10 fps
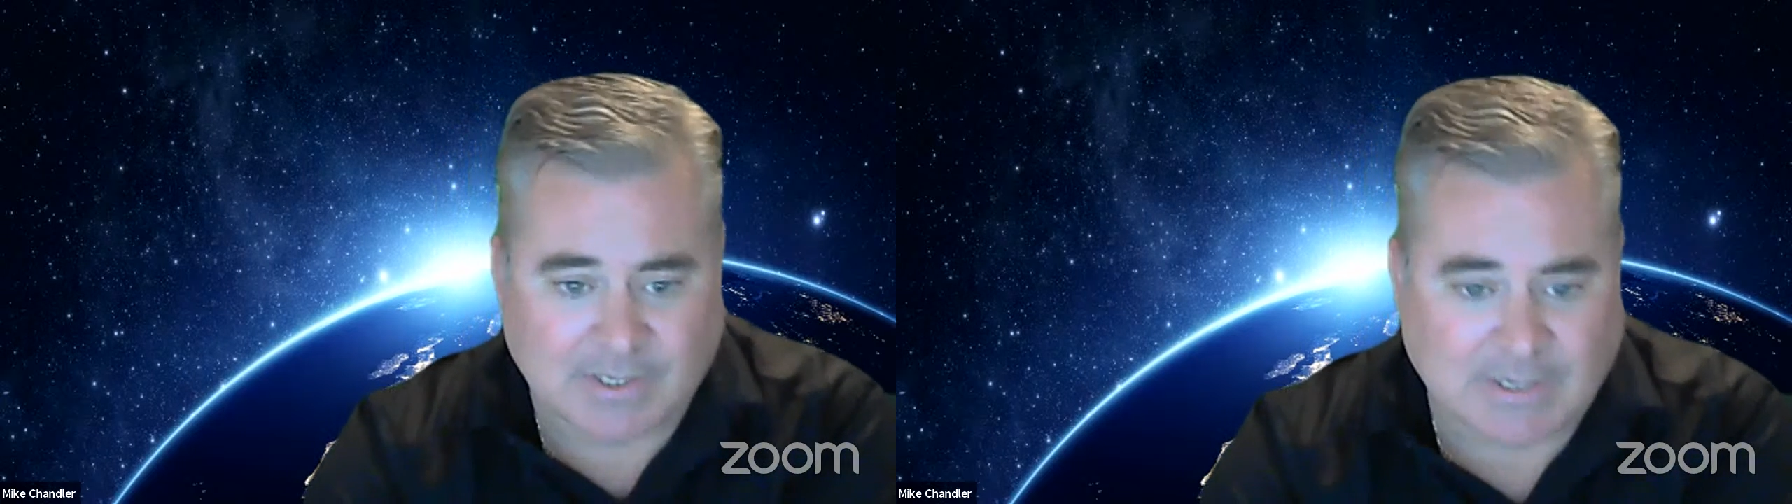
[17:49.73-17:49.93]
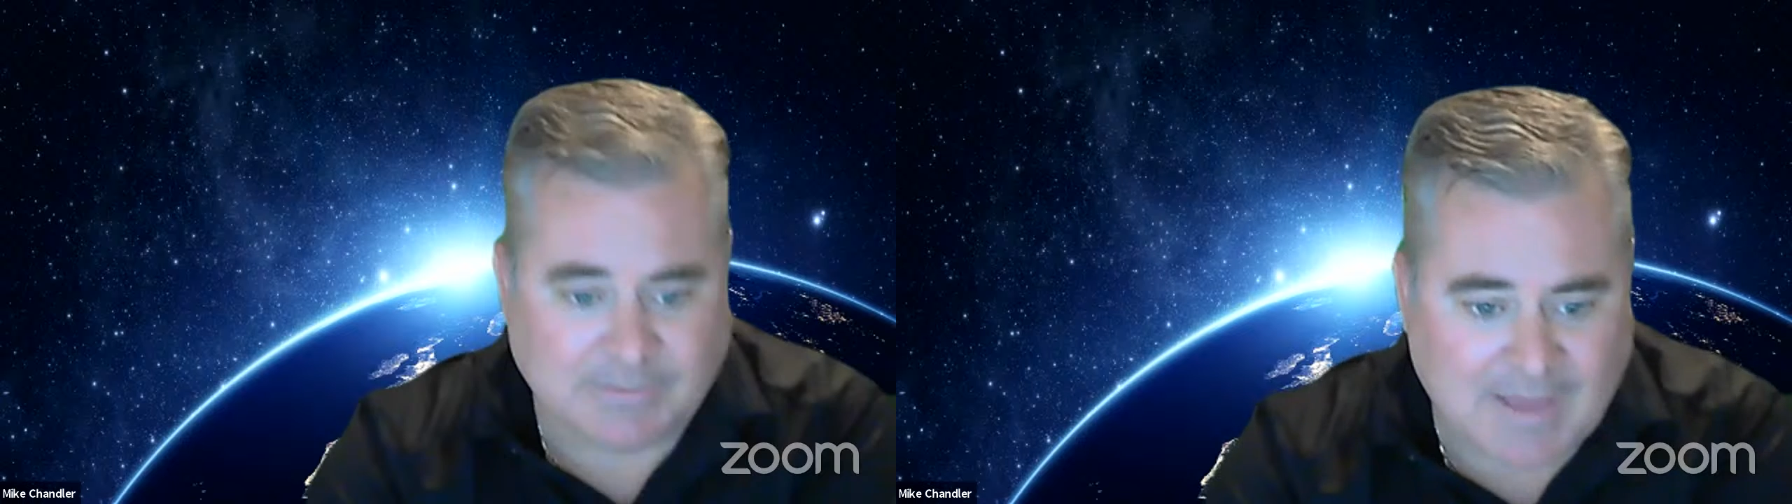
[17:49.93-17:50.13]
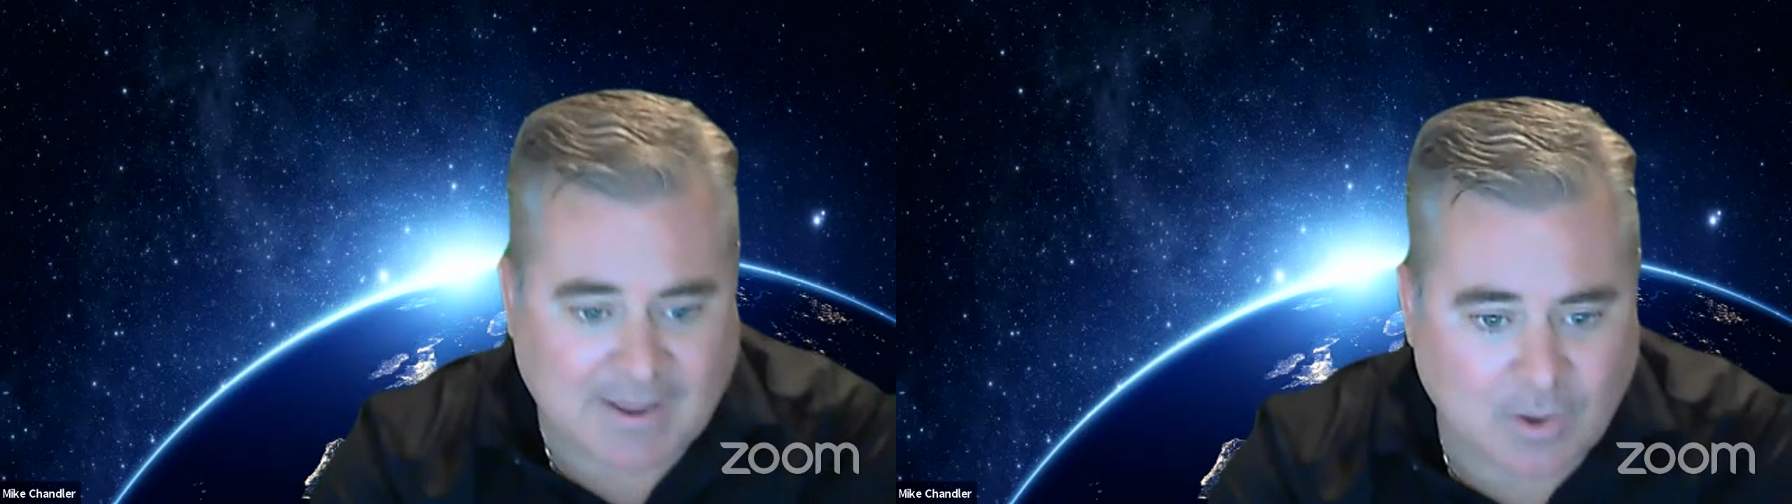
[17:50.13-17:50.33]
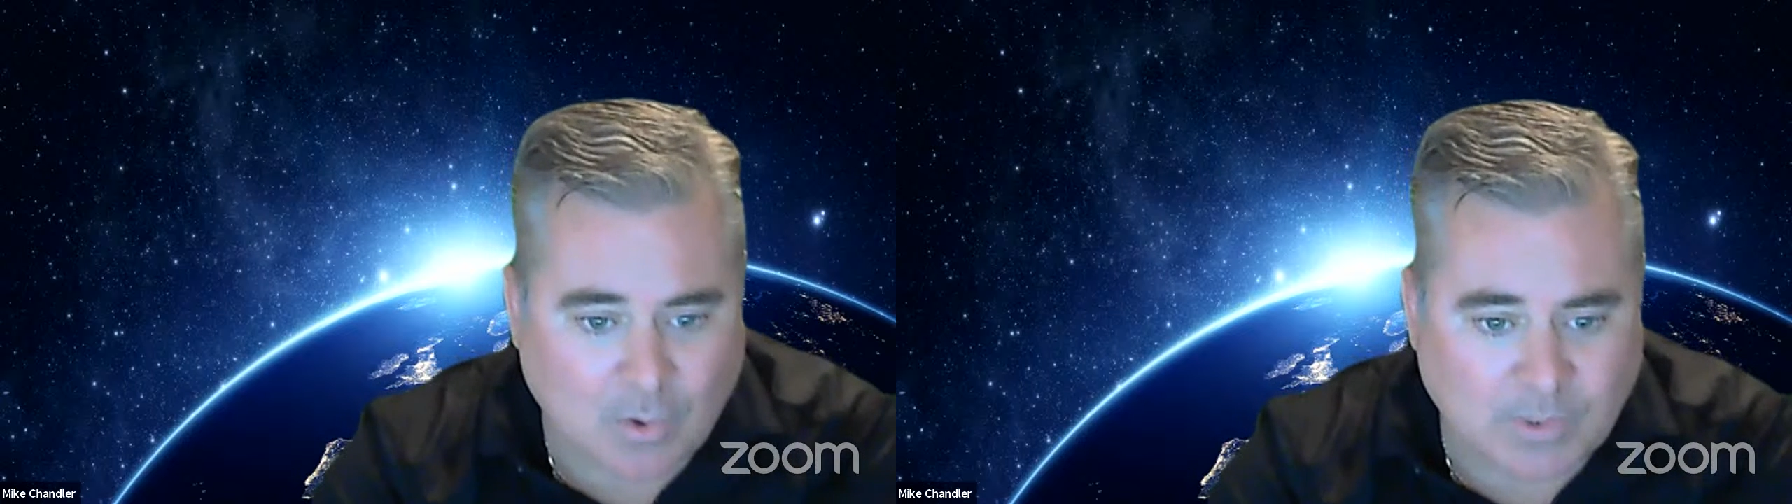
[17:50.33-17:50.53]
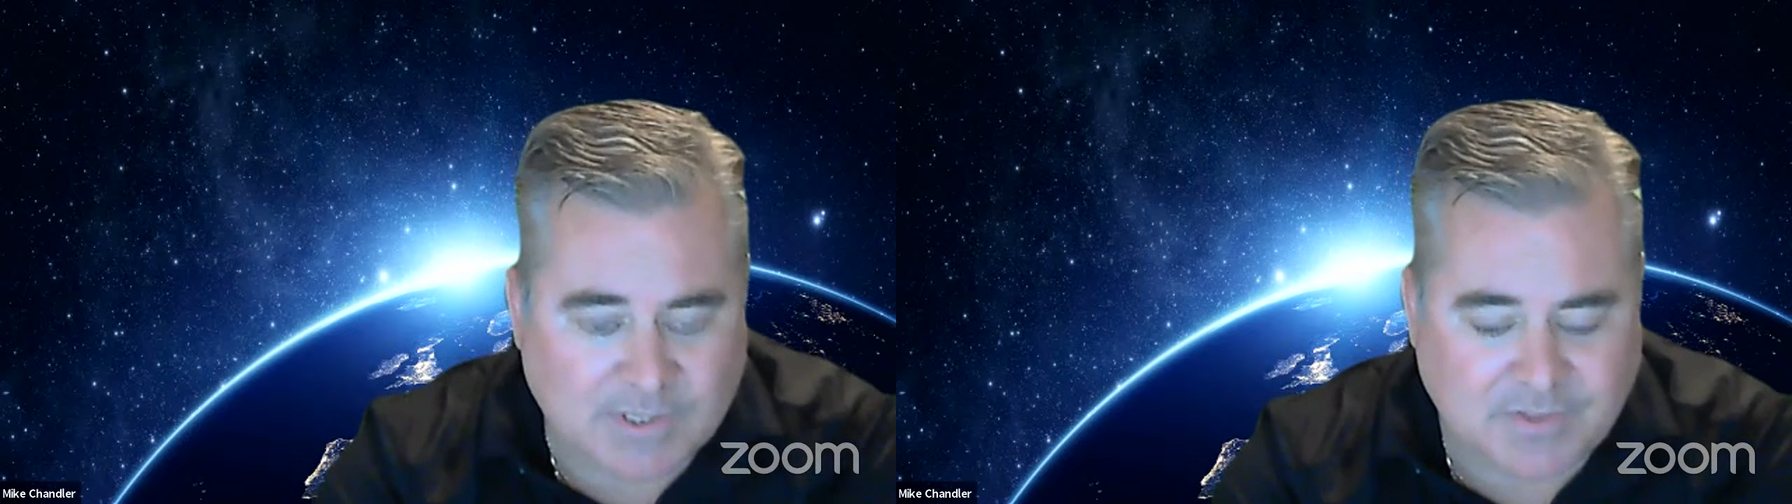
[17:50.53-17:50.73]
If that
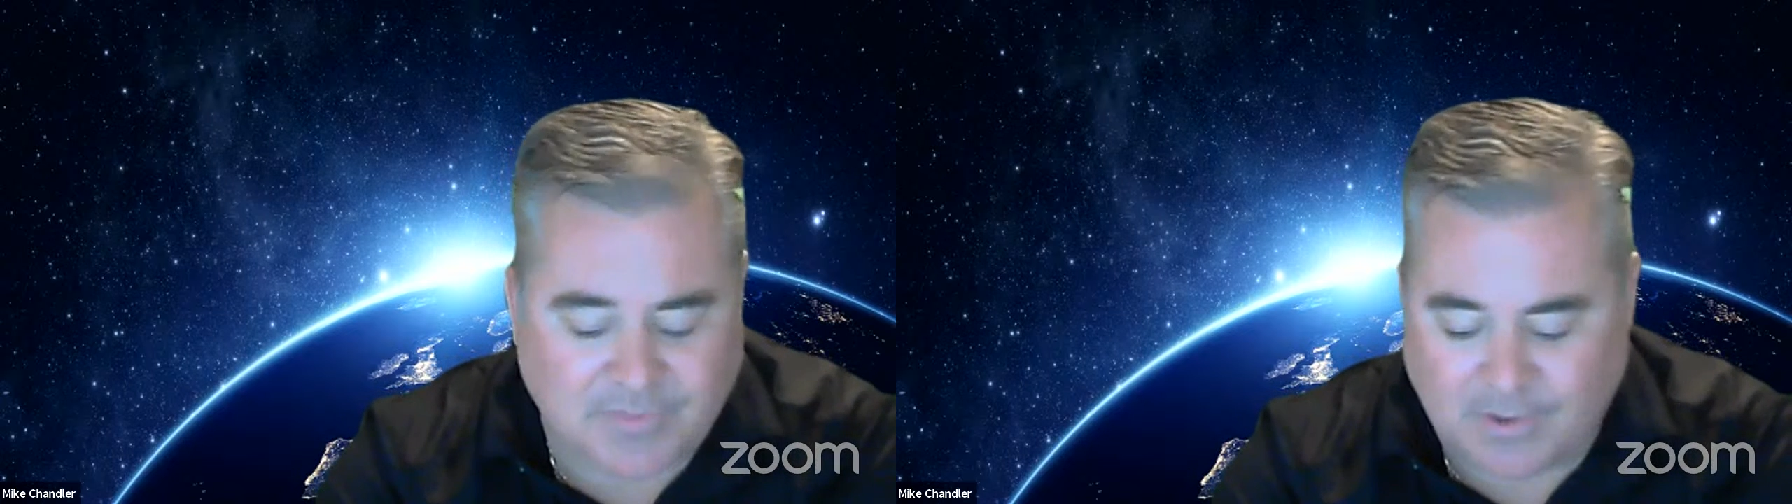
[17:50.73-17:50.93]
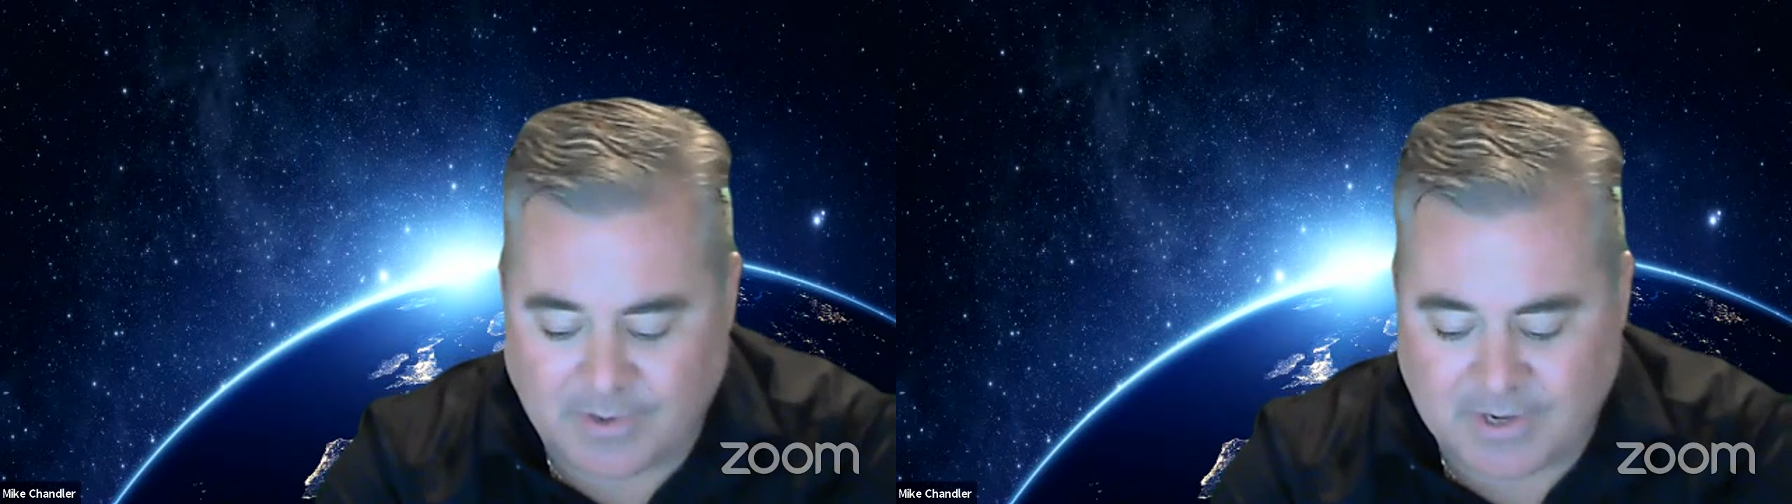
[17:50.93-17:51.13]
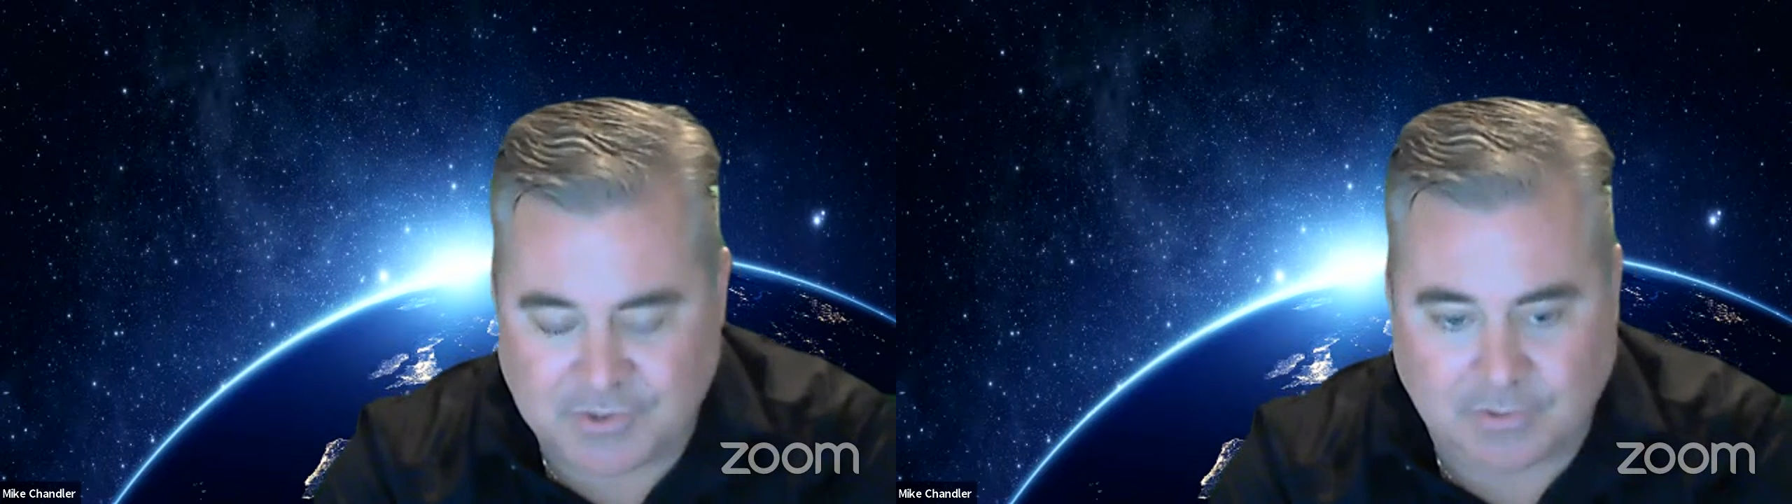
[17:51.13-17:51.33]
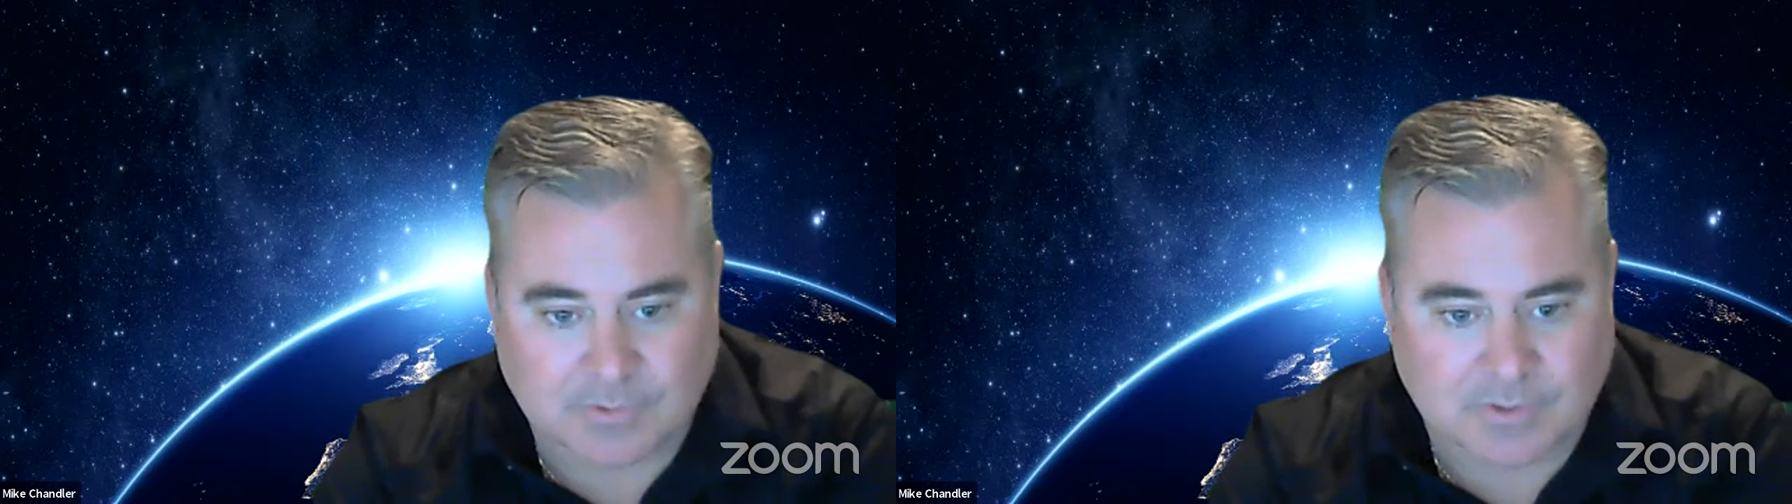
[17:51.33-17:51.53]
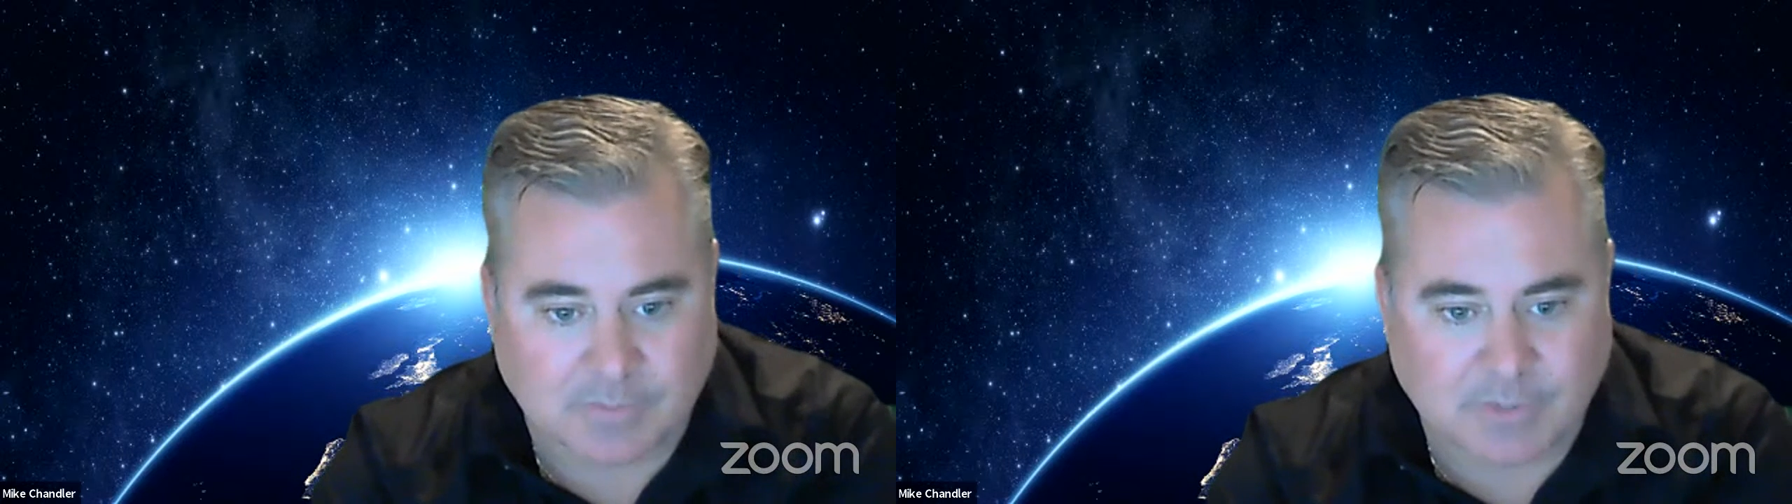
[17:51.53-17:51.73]
code gets on the internet, you can
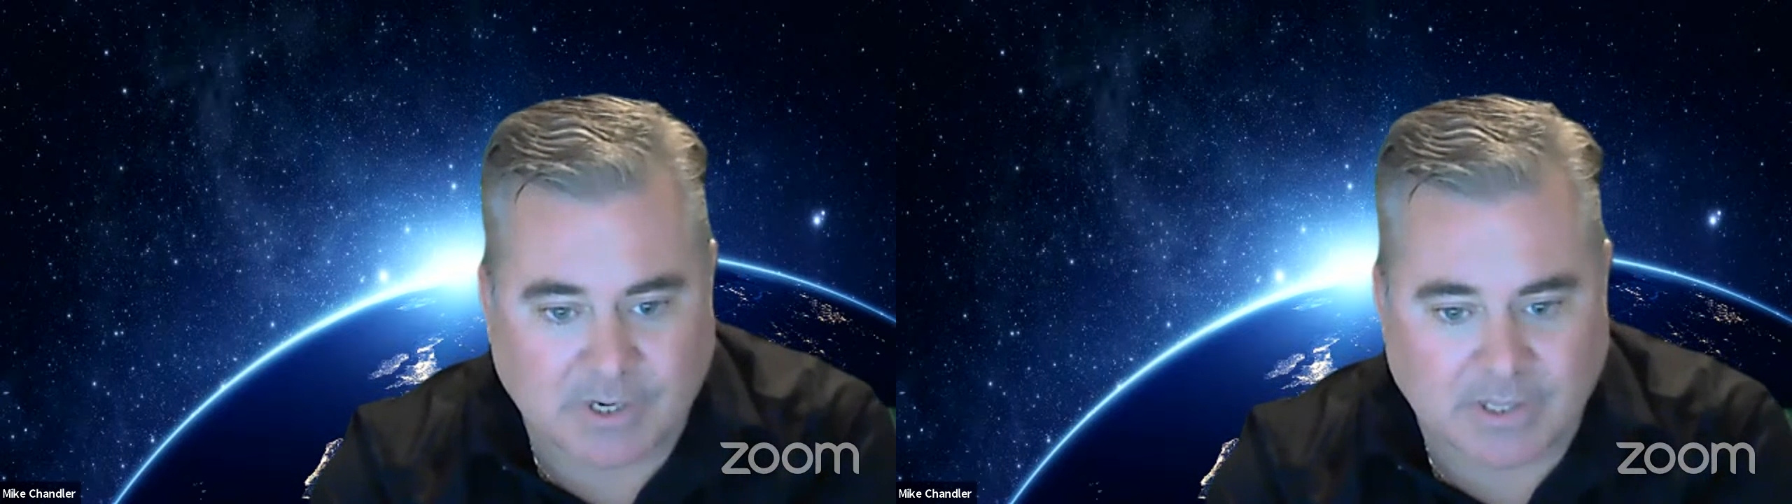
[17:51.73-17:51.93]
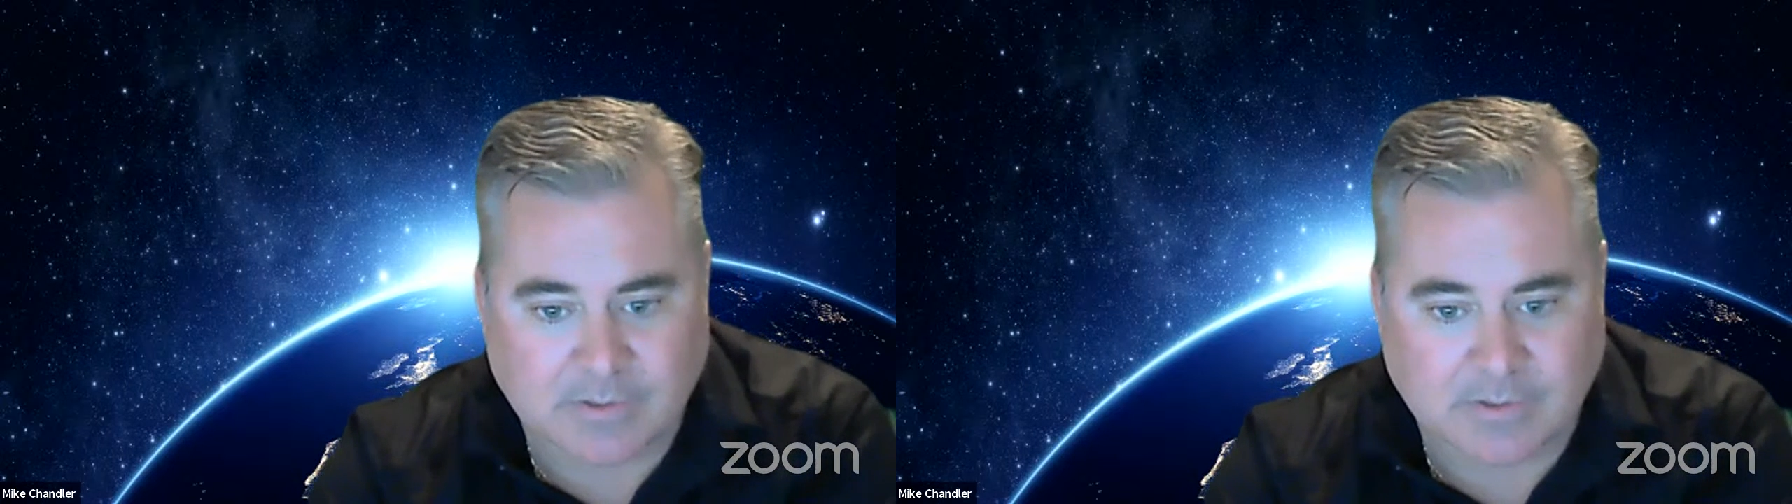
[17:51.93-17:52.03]
lose all your money.